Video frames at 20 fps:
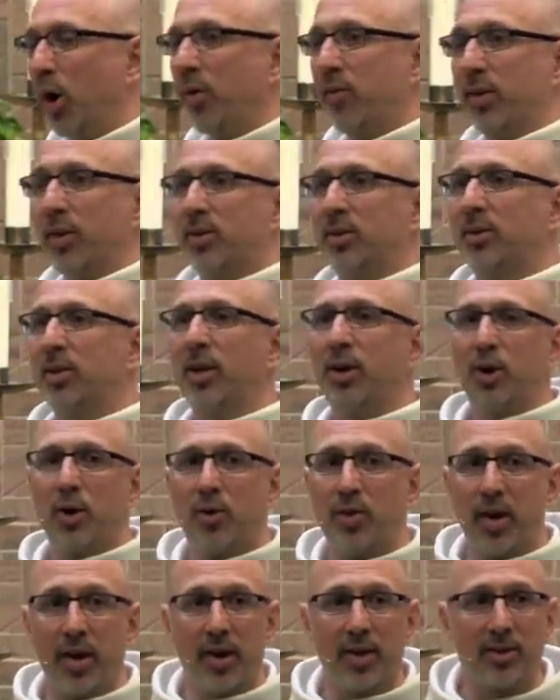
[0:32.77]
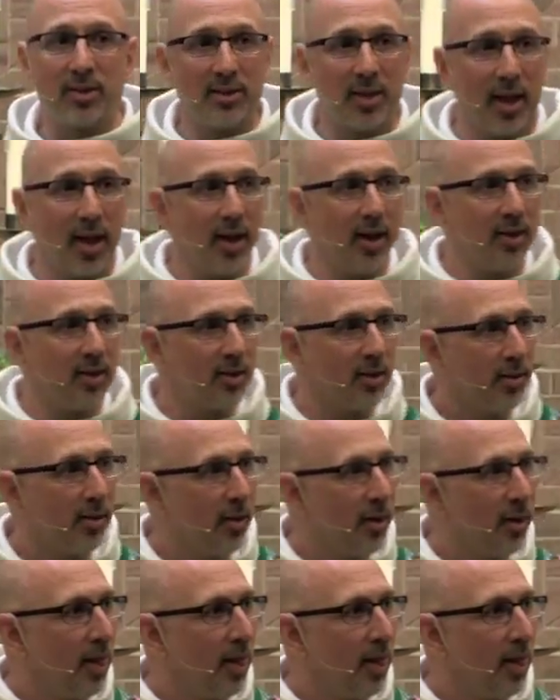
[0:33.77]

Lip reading: of a sinner than a saint.